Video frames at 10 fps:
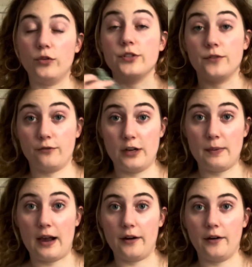which is a free
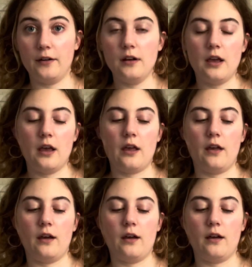pattern,
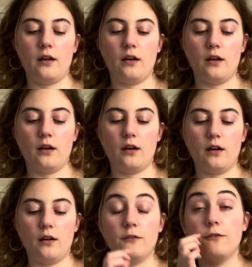
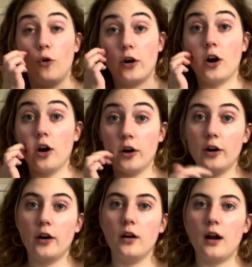for
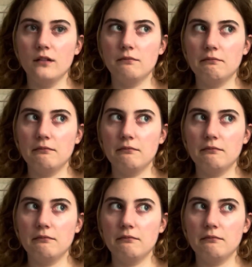her